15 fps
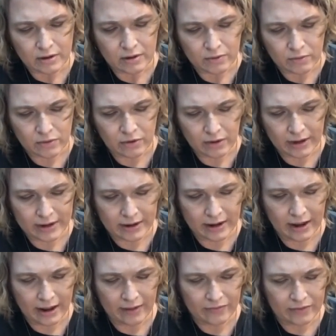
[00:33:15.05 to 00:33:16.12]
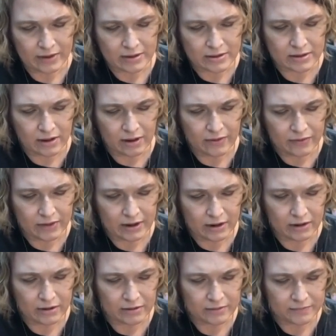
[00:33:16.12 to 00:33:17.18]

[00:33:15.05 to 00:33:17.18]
We'll go ahead and add this on there.